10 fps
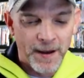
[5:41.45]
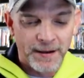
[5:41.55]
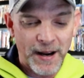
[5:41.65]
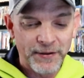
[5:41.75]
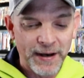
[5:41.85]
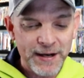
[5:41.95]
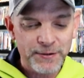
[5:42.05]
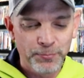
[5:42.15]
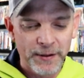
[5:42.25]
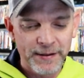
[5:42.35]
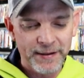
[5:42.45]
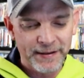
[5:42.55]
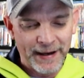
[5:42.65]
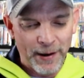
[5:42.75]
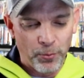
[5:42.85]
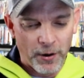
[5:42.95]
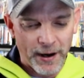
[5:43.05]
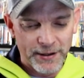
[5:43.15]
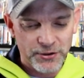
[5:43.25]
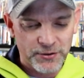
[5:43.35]
Okay, the next one that I
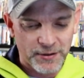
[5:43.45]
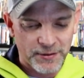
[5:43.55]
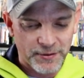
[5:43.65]
watched